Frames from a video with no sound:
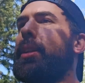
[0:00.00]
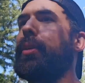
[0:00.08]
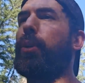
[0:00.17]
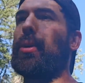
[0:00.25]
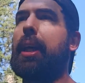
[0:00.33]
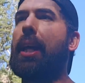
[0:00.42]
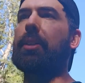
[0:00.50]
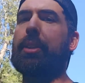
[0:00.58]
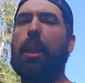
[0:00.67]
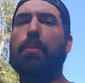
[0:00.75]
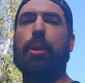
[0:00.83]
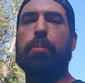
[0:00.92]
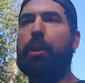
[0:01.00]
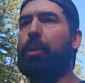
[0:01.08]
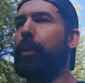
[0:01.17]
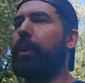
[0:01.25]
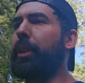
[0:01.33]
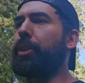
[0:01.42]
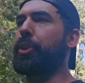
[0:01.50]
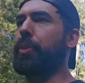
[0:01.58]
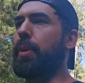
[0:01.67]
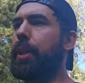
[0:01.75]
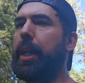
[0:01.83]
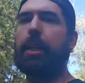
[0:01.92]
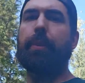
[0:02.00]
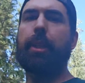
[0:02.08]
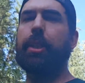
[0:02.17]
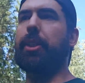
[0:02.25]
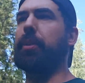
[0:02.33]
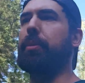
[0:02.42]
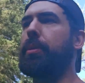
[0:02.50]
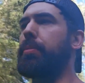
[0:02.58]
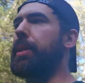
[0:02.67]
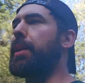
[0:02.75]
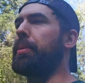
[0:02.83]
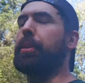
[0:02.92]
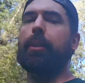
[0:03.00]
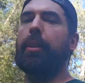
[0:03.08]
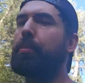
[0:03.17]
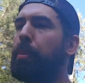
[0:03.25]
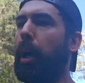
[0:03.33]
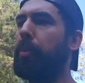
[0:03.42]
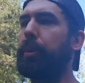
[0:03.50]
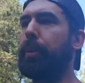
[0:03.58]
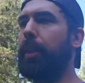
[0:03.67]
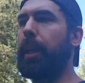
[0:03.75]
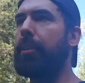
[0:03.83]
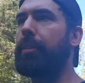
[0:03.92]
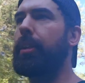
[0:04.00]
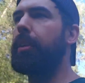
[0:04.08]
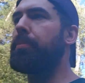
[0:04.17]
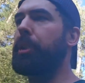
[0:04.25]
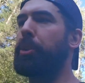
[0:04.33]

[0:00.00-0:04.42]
whole landscape would have been totally destroyed anyways. You wouldn't be able to probably recover much